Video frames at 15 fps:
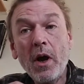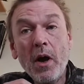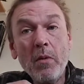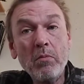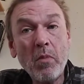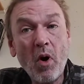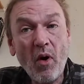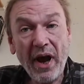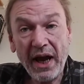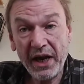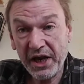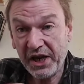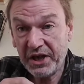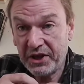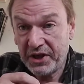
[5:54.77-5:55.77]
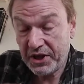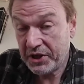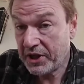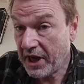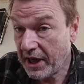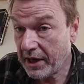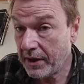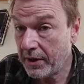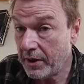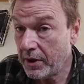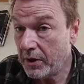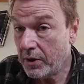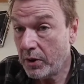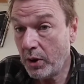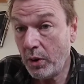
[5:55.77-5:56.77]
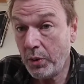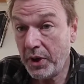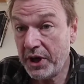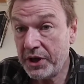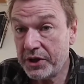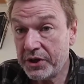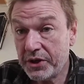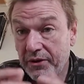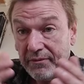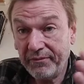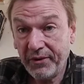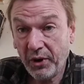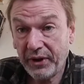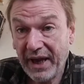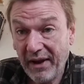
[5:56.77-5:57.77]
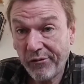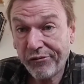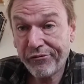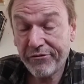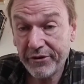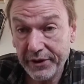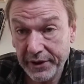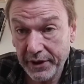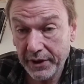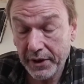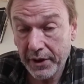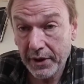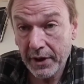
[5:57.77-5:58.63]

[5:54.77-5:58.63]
My sister, who is not yet 3,